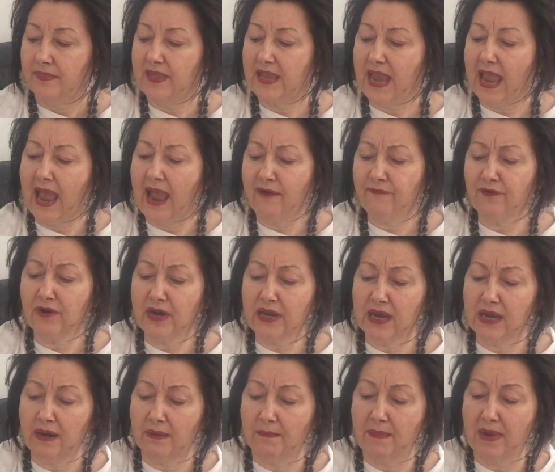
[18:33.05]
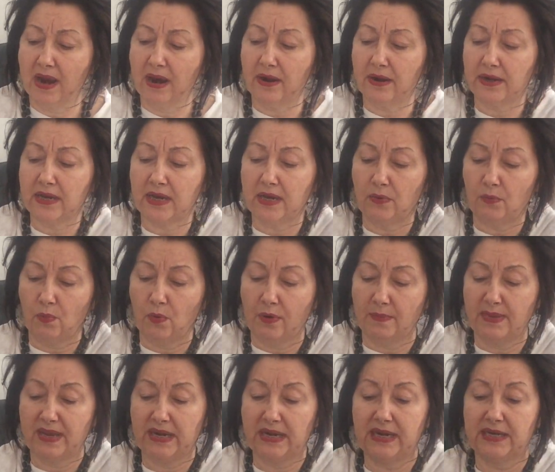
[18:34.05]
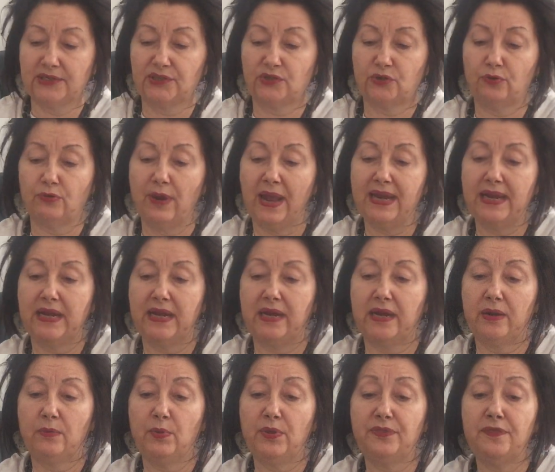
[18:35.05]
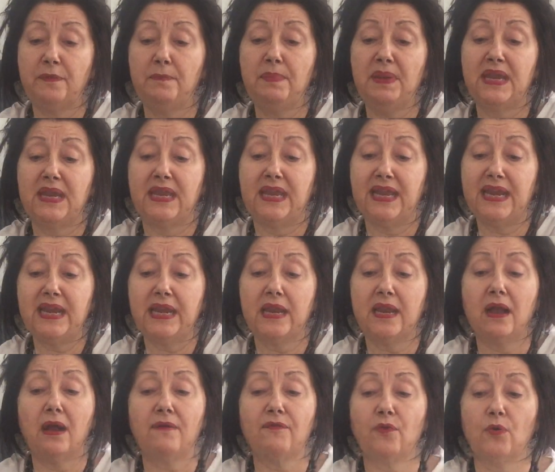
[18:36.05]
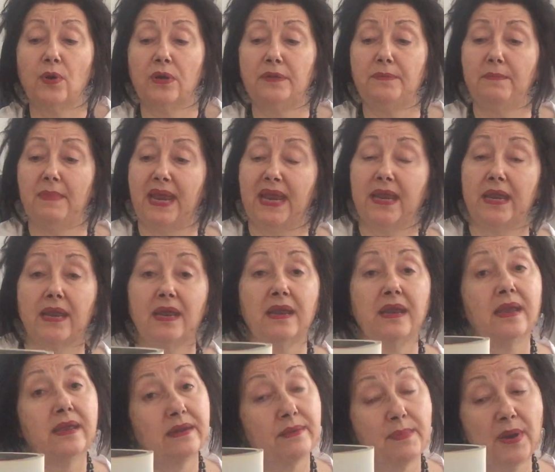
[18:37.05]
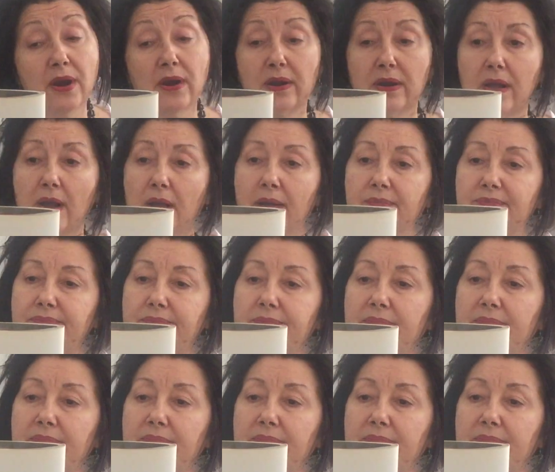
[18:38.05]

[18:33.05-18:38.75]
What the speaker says: The African American woman is credited with the beginning of quilt making in America.